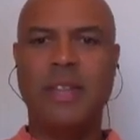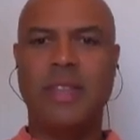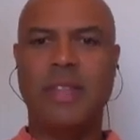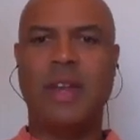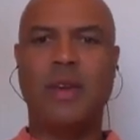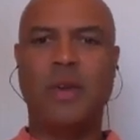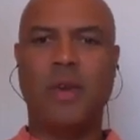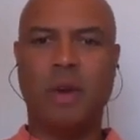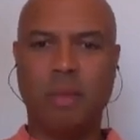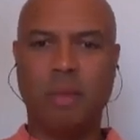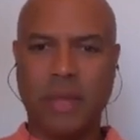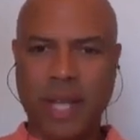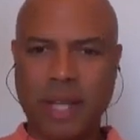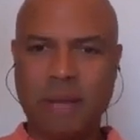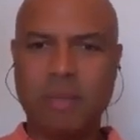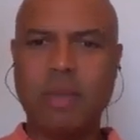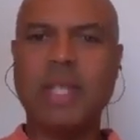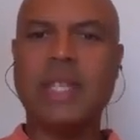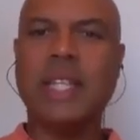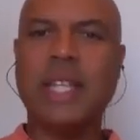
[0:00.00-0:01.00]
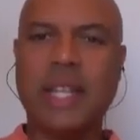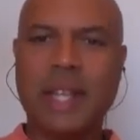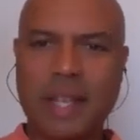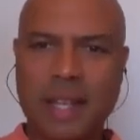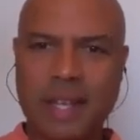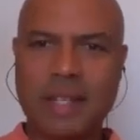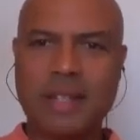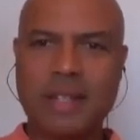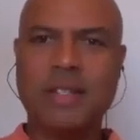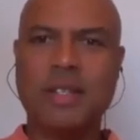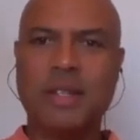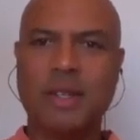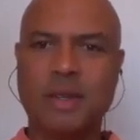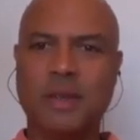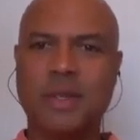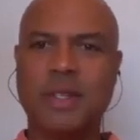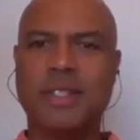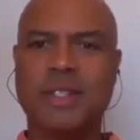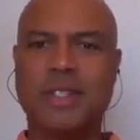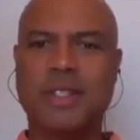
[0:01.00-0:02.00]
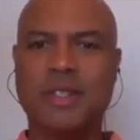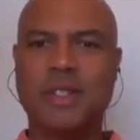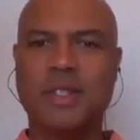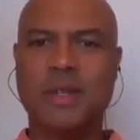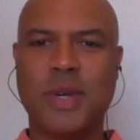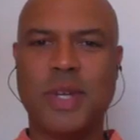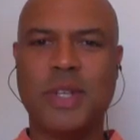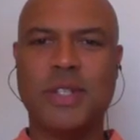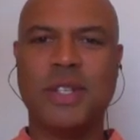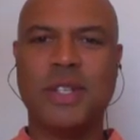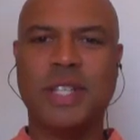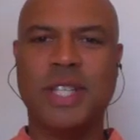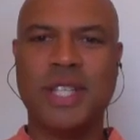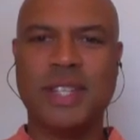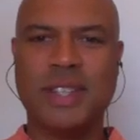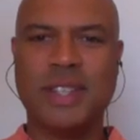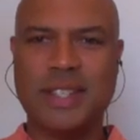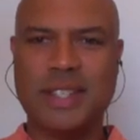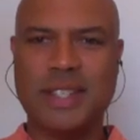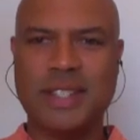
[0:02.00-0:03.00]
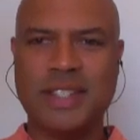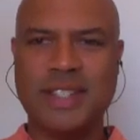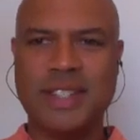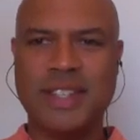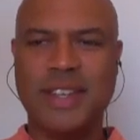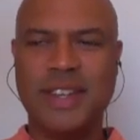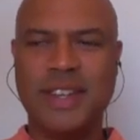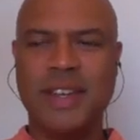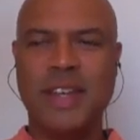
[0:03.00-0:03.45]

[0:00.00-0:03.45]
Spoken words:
that normally I'd be leaning into in a situation like this.